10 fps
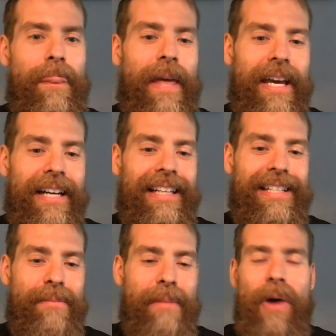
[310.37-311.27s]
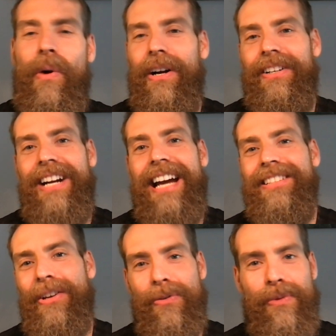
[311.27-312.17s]
And Matt Walker has
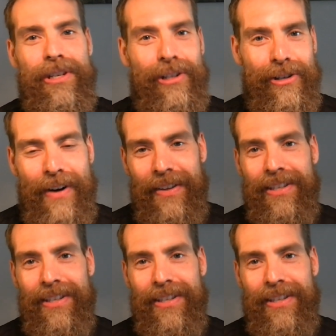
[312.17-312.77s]
all the research around